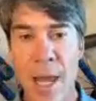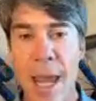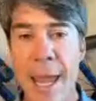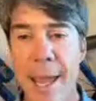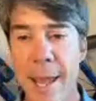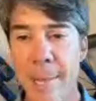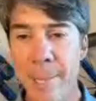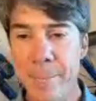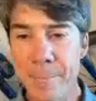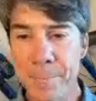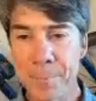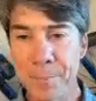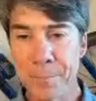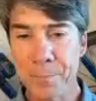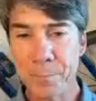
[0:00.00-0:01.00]
And
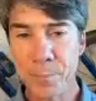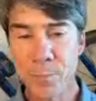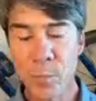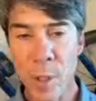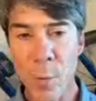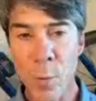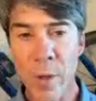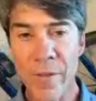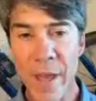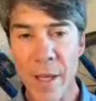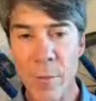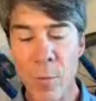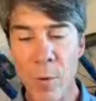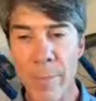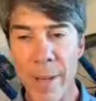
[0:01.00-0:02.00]
what
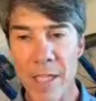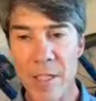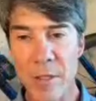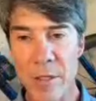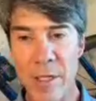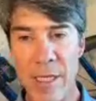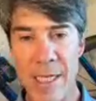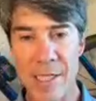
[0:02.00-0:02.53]
that we're basically going to